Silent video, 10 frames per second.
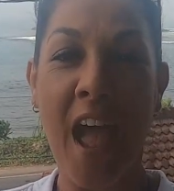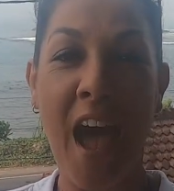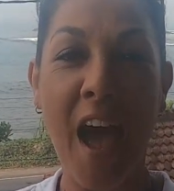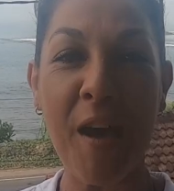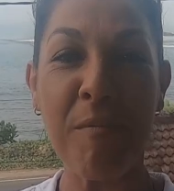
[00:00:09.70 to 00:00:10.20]

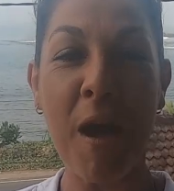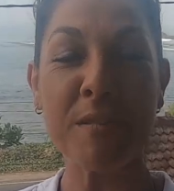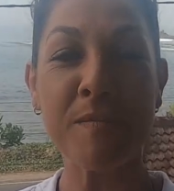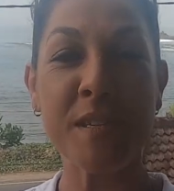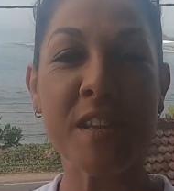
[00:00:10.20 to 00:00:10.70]
I'm
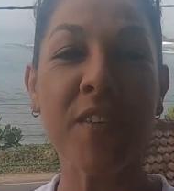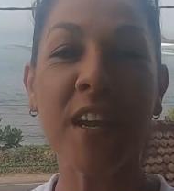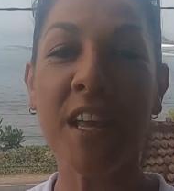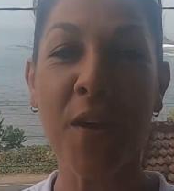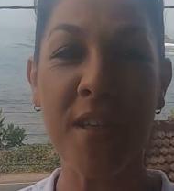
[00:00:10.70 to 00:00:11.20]

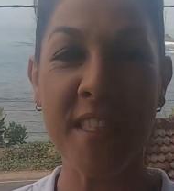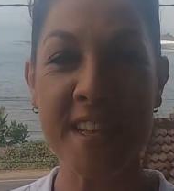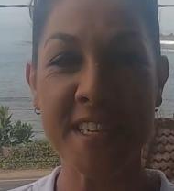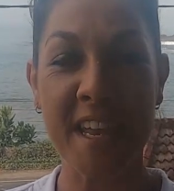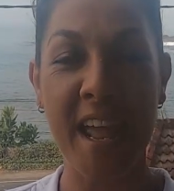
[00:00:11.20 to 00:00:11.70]
specifically going there
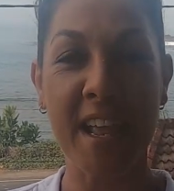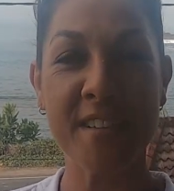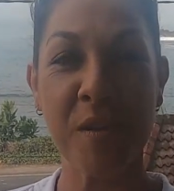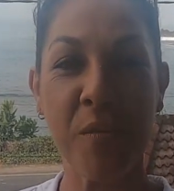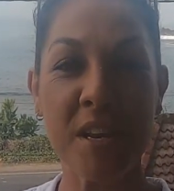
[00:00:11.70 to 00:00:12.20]
today because
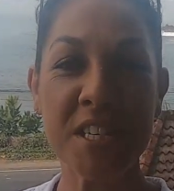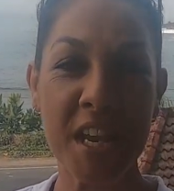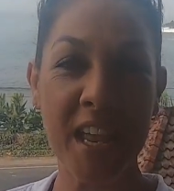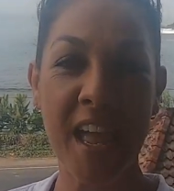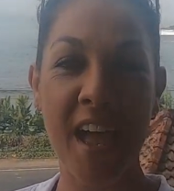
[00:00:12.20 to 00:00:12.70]
I want to
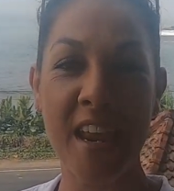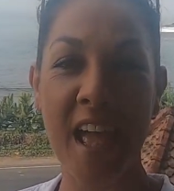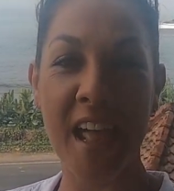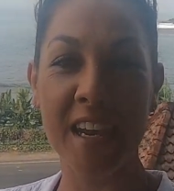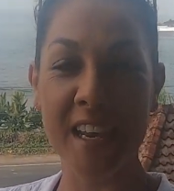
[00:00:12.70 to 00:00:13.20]
check out
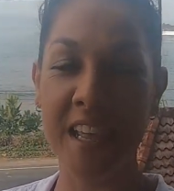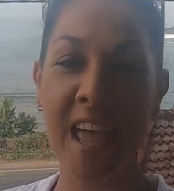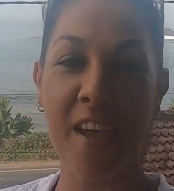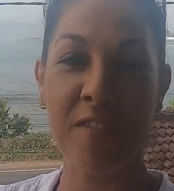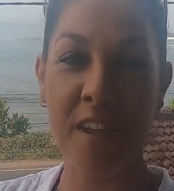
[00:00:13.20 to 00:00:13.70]
a little
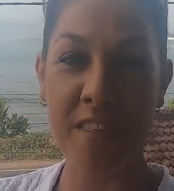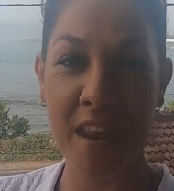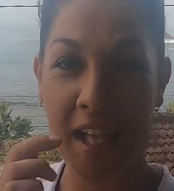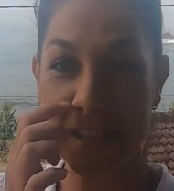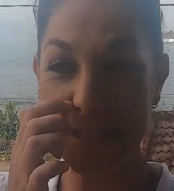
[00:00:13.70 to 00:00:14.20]
cafe that
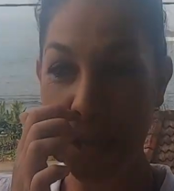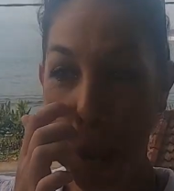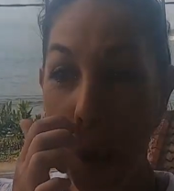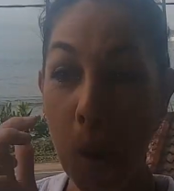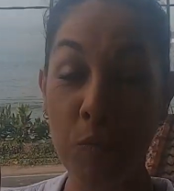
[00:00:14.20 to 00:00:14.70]
has
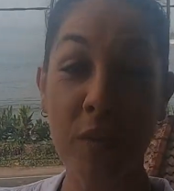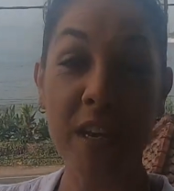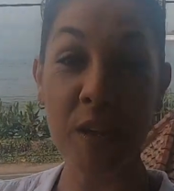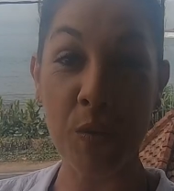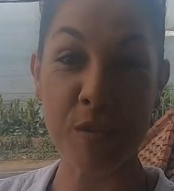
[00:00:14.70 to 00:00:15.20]
a
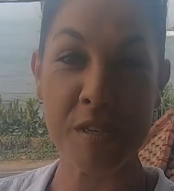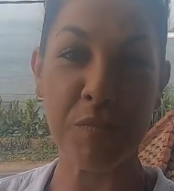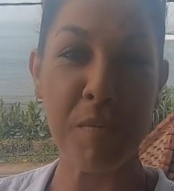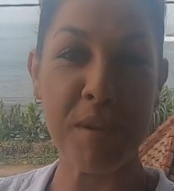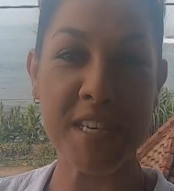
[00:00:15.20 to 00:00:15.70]
really awesome
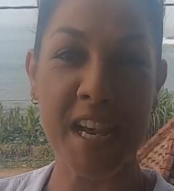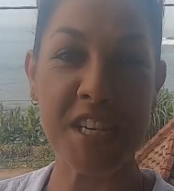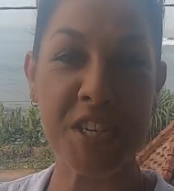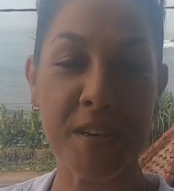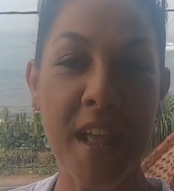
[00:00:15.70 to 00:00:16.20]

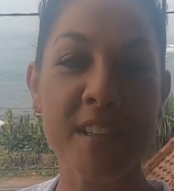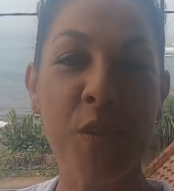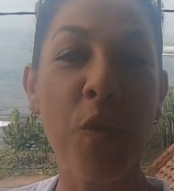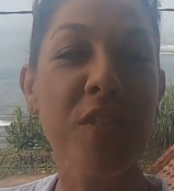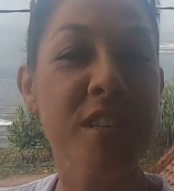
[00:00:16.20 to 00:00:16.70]
reputation. It's
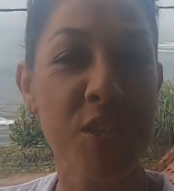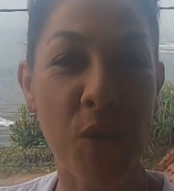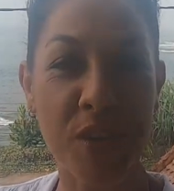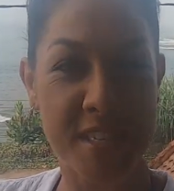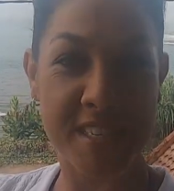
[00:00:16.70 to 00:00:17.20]
called the
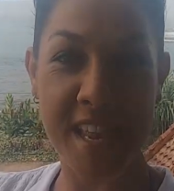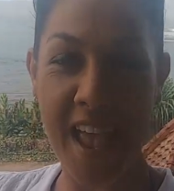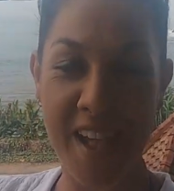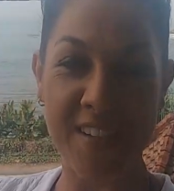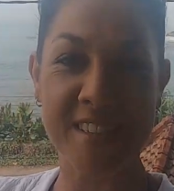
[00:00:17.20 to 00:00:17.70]
Doctor's
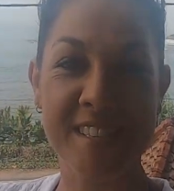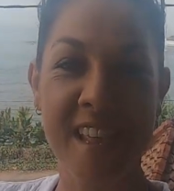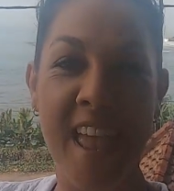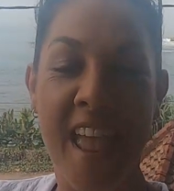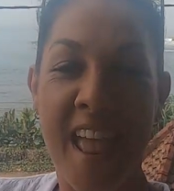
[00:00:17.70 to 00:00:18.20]
House.
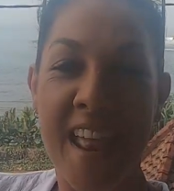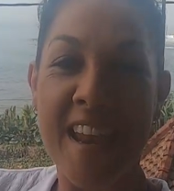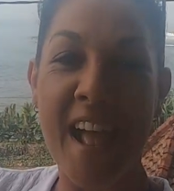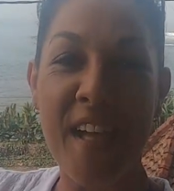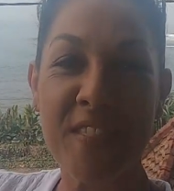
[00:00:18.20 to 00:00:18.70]

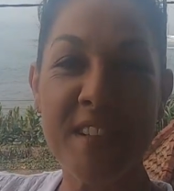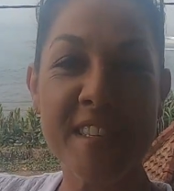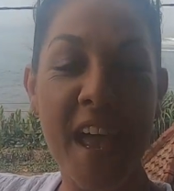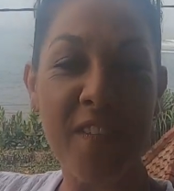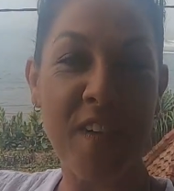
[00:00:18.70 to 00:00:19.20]
Now this
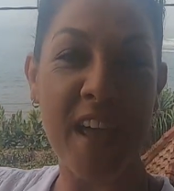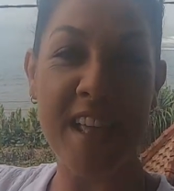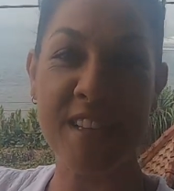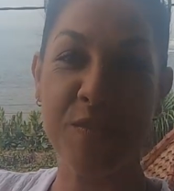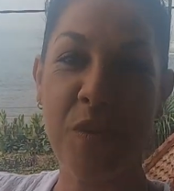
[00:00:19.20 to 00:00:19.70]
cafe
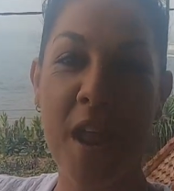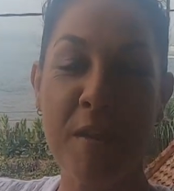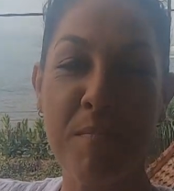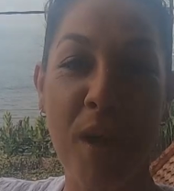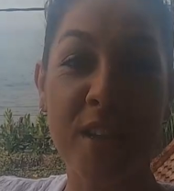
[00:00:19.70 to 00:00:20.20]
is
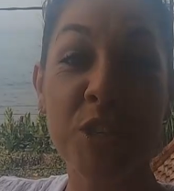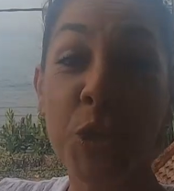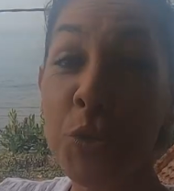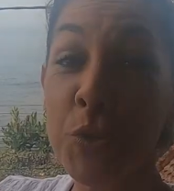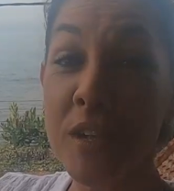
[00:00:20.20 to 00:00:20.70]
run by
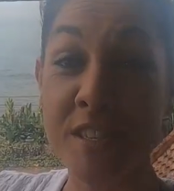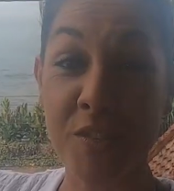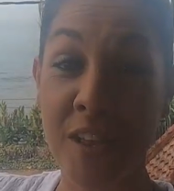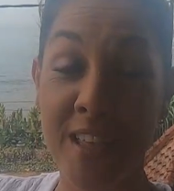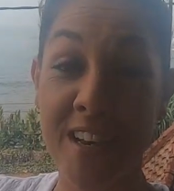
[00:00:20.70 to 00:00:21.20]
two
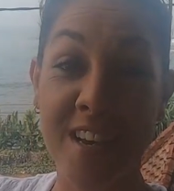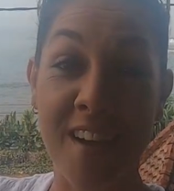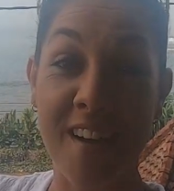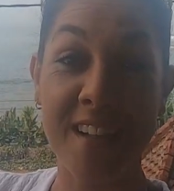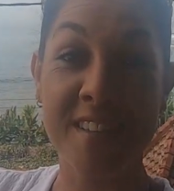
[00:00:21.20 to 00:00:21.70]
Australian
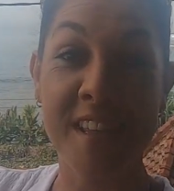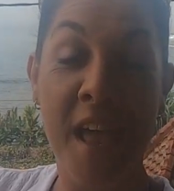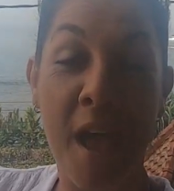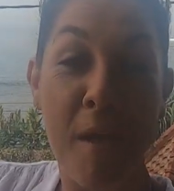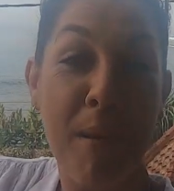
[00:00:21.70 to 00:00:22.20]
guys.
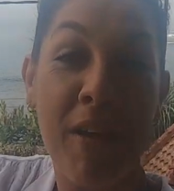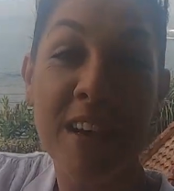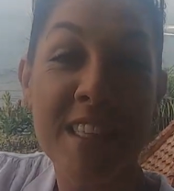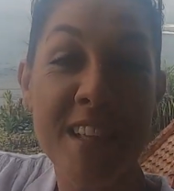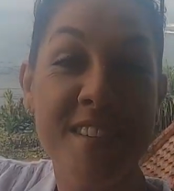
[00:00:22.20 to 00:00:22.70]

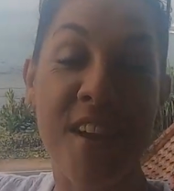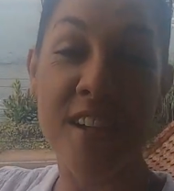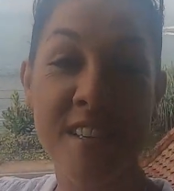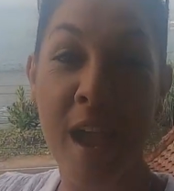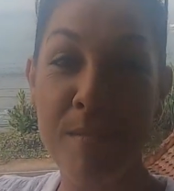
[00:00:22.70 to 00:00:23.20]
Apparently these guys
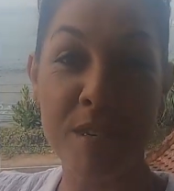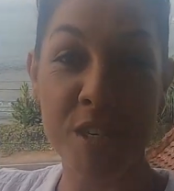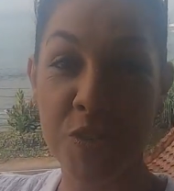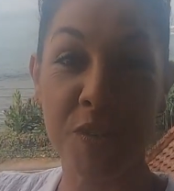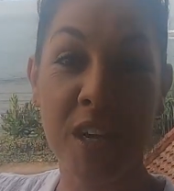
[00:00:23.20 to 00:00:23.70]
came to
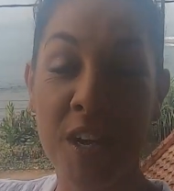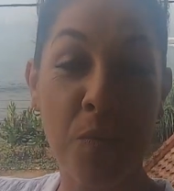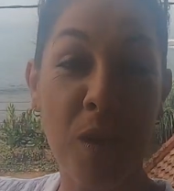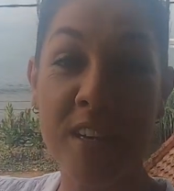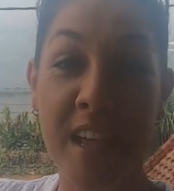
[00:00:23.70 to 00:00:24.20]
Sri Lanka
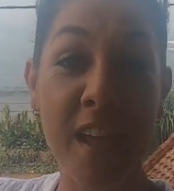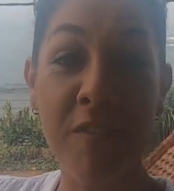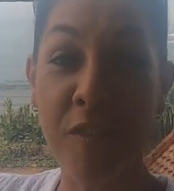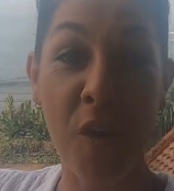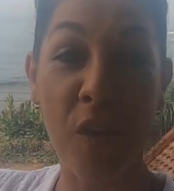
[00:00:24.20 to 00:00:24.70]
one day
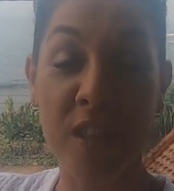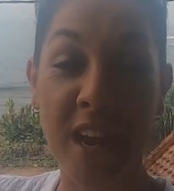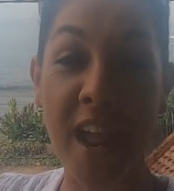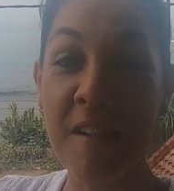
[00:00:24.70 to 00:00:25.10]
for a holiday